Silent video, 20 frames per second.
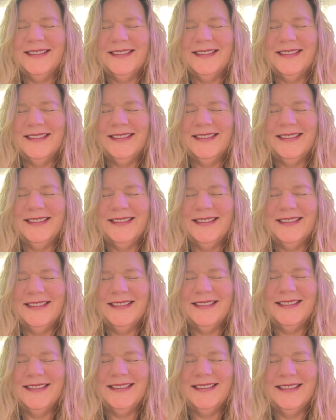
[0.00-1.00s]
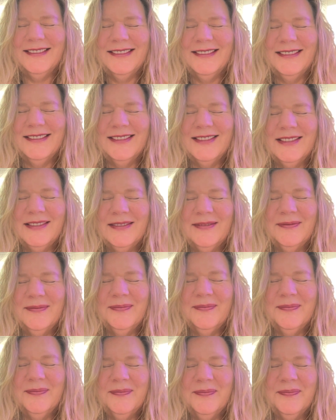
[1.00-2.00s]

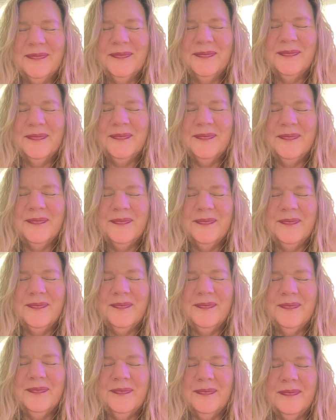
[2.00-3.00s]
Nothing is said.